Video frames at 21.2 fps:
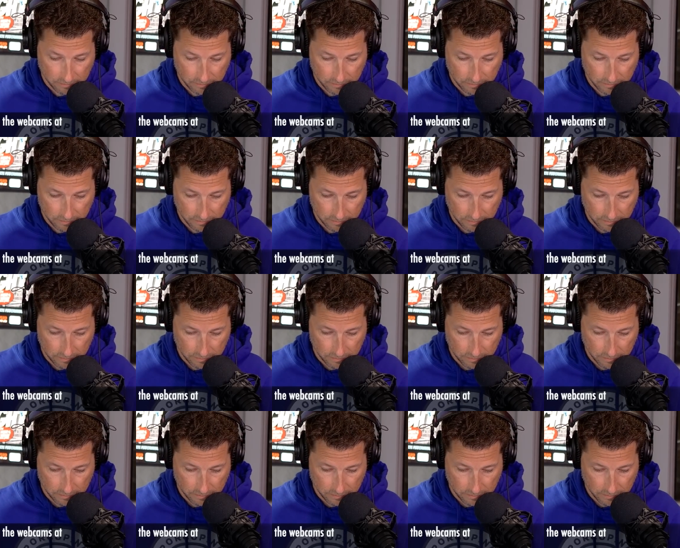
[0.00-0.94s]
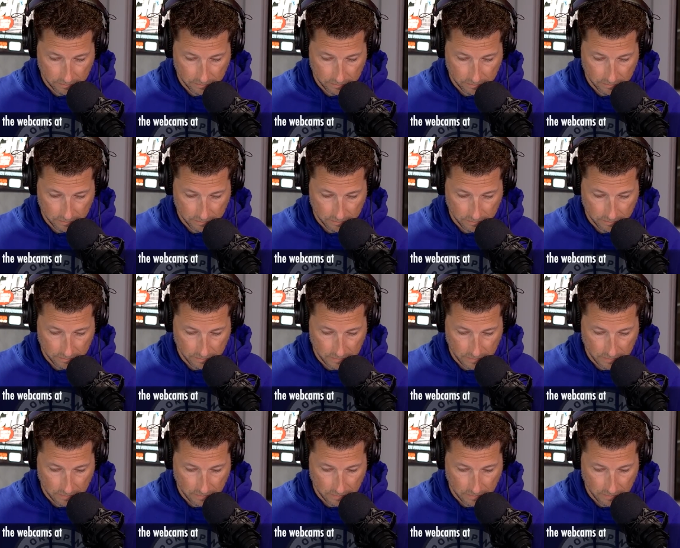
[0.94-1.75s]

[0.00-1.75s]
No one is speaking in this clip.